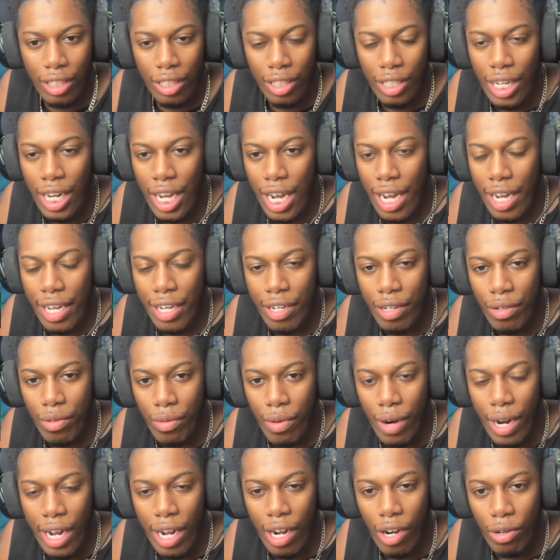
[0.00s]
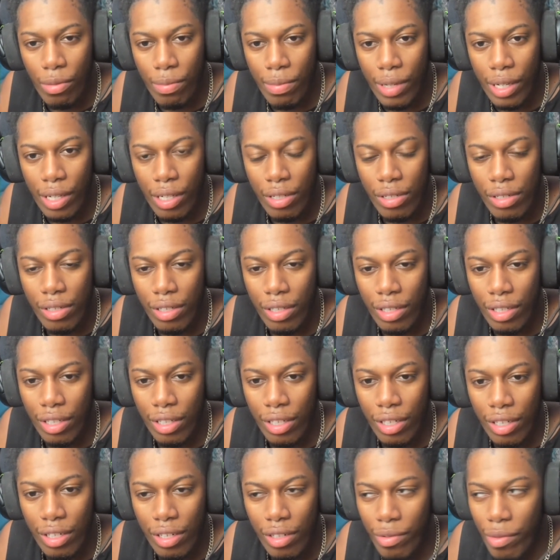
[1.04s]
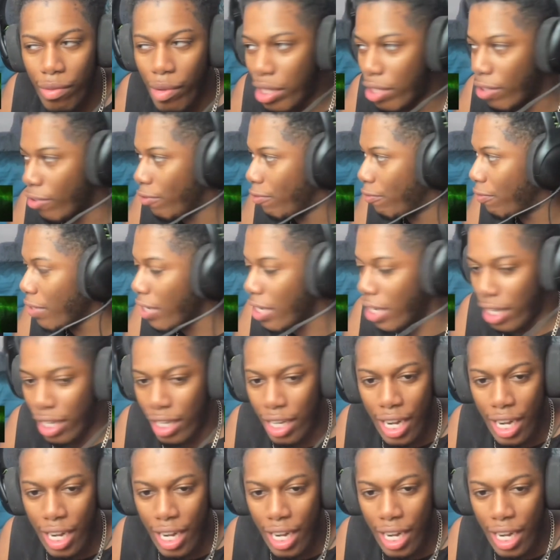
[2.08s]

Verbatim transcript: Nah, you're wild, bro. What the fuck?